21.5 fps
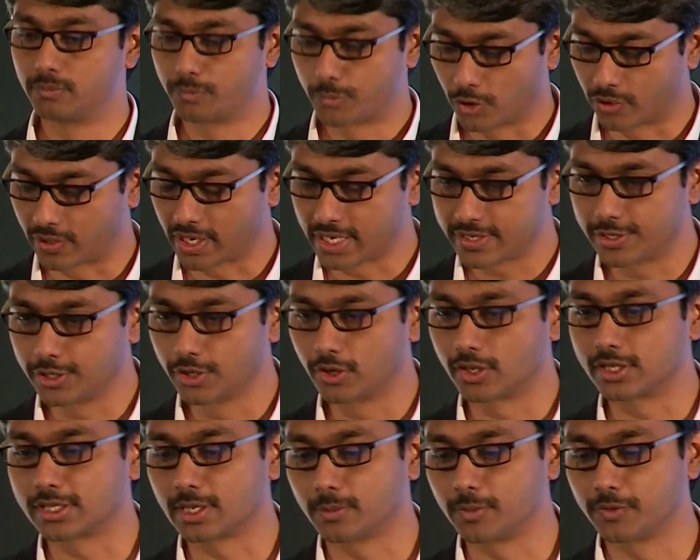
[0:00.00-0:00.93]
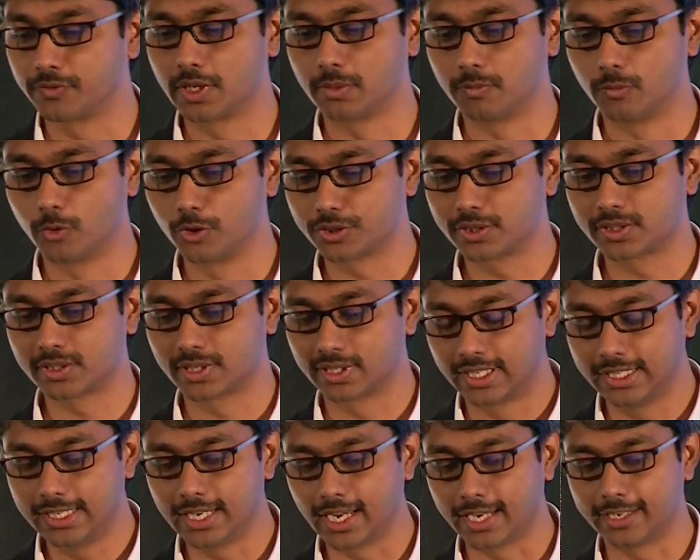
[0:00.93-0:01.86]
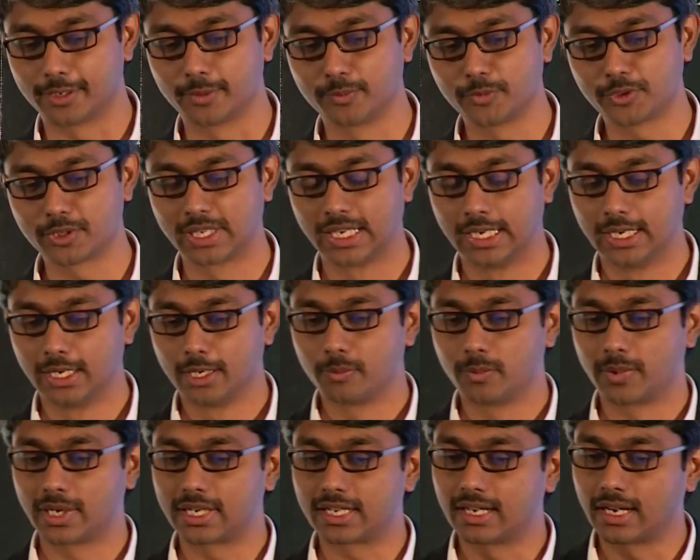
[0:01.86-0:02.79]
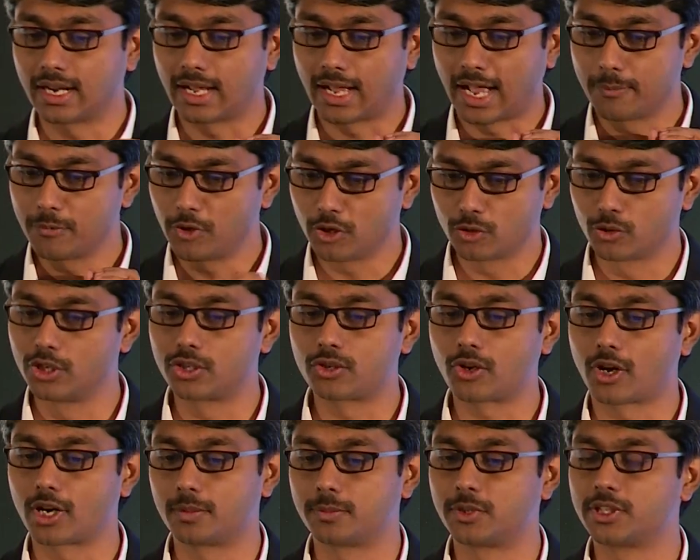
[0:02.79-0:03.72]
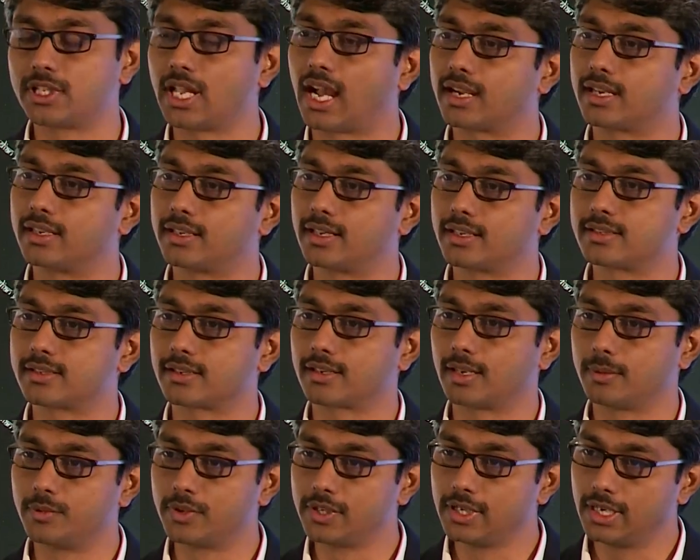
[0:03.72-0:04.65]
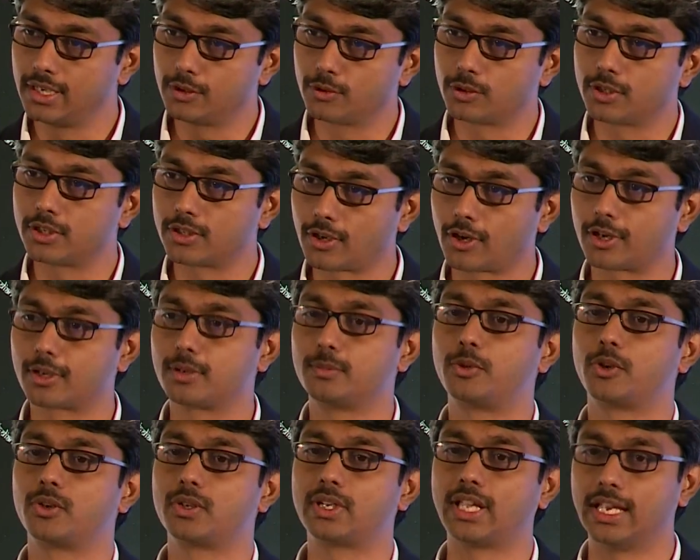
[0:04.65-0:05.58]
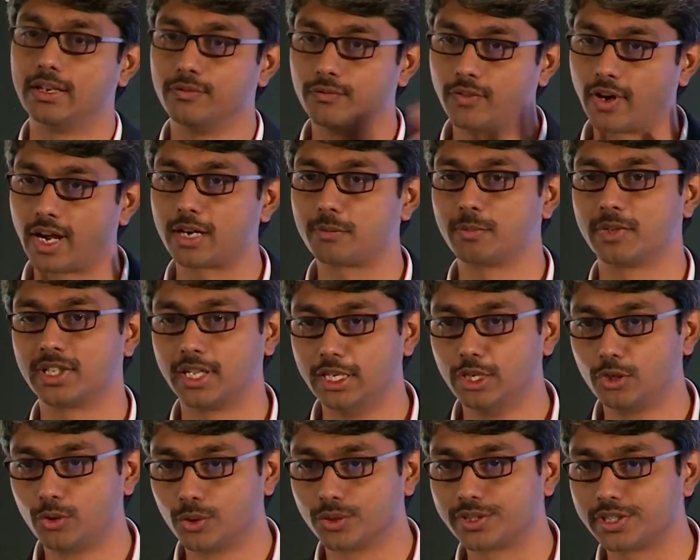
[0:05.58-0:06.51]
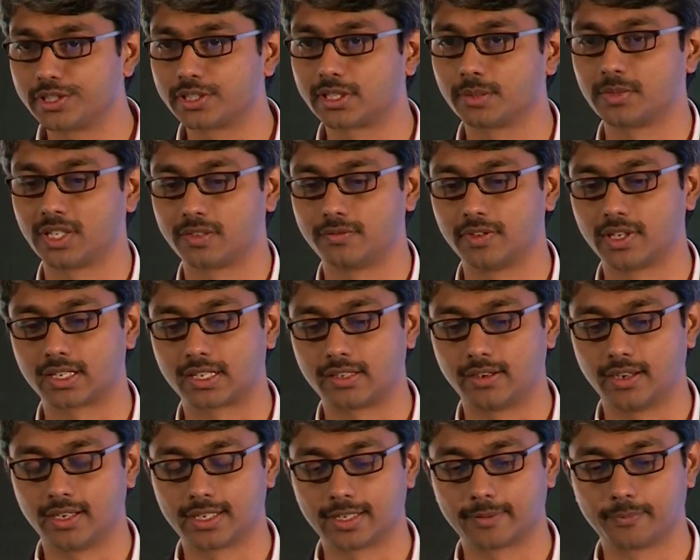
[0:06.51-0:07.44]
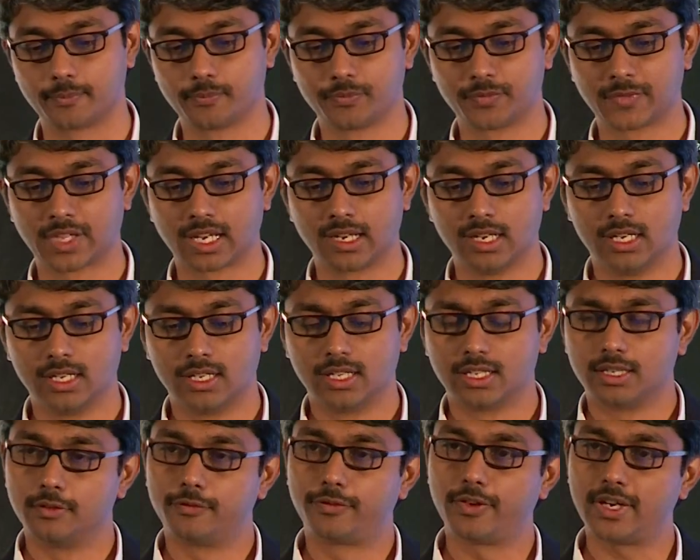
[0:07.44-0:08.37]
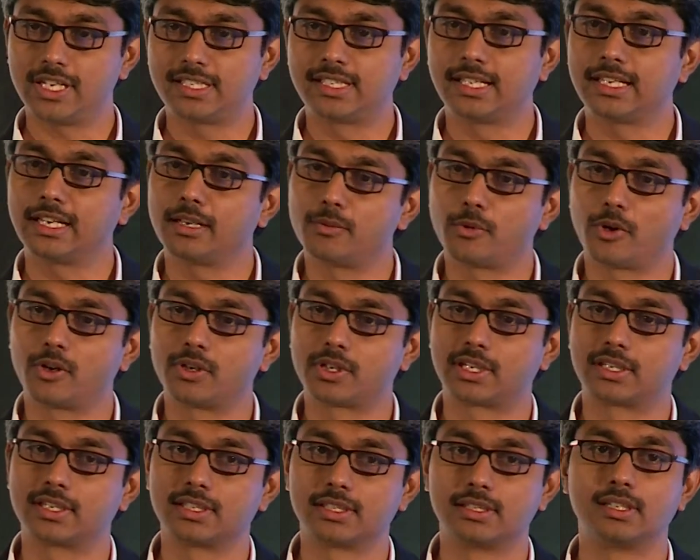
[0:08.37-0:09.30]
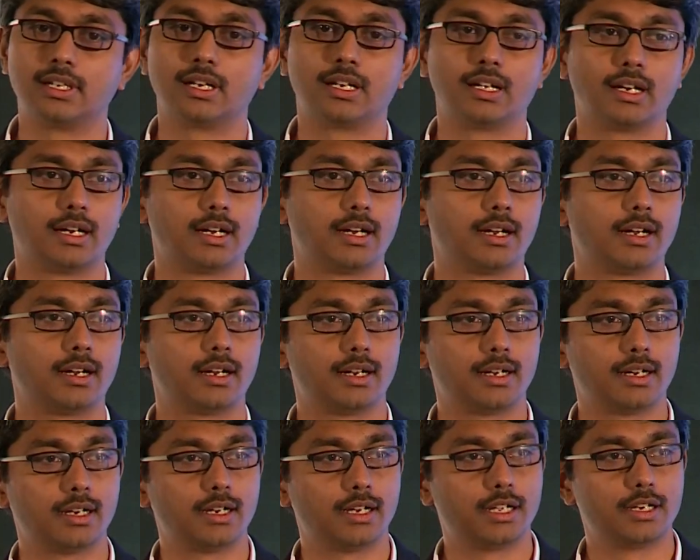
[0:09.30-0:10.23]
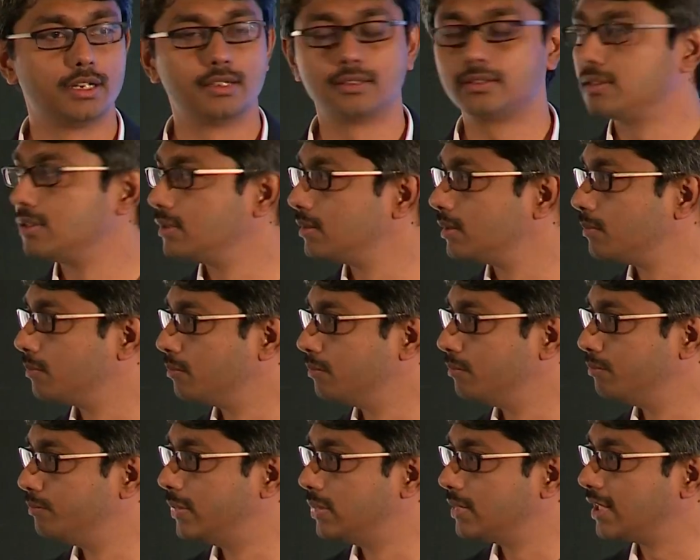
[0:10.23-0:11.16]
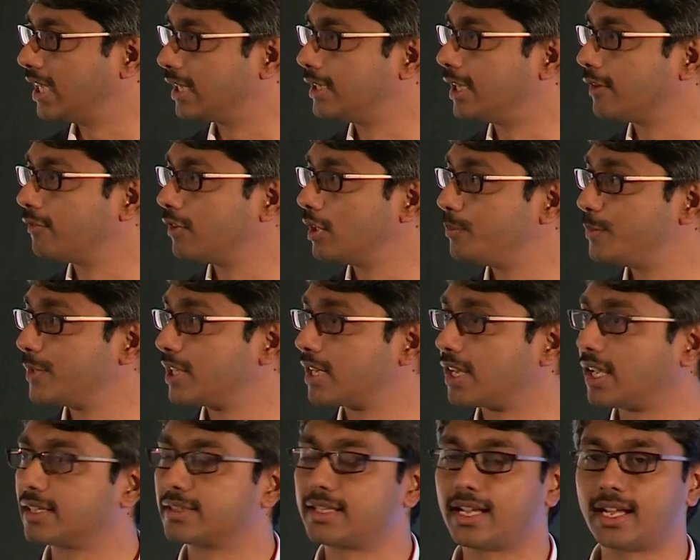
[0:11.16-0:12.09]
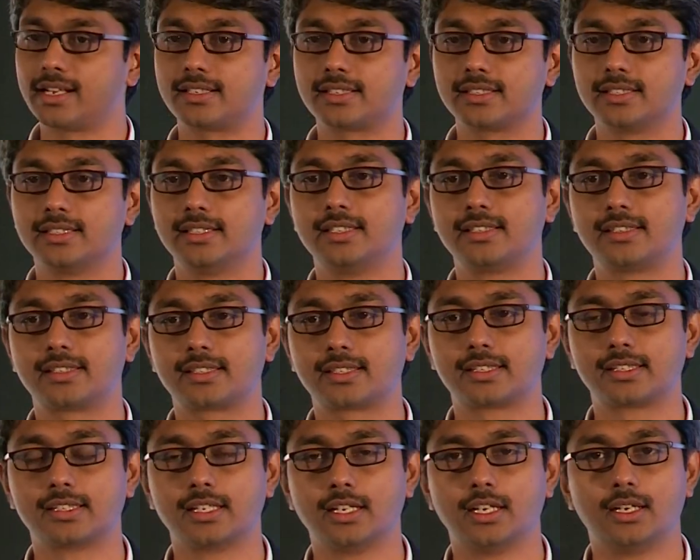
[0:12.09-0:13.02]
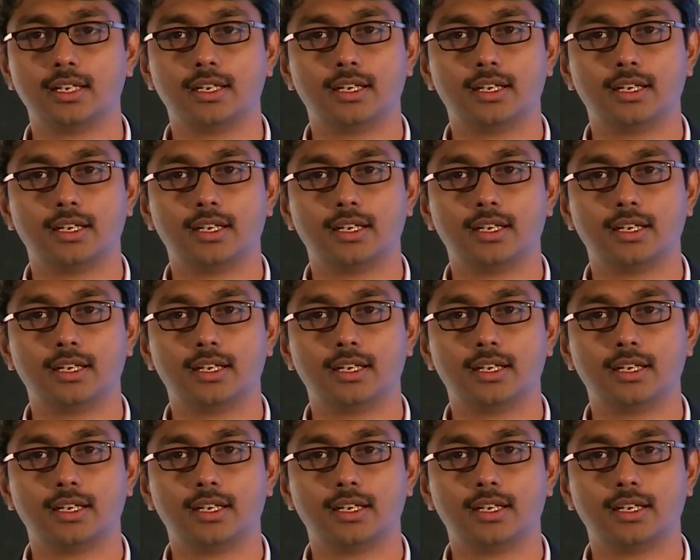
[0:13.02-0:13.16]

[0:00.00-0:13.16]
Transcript: progressing on some of the most key items. But I'm not going to talk about the architecture. I'm really going to talk about the environment, the ecosystem that we are creating. First thing about a development like that is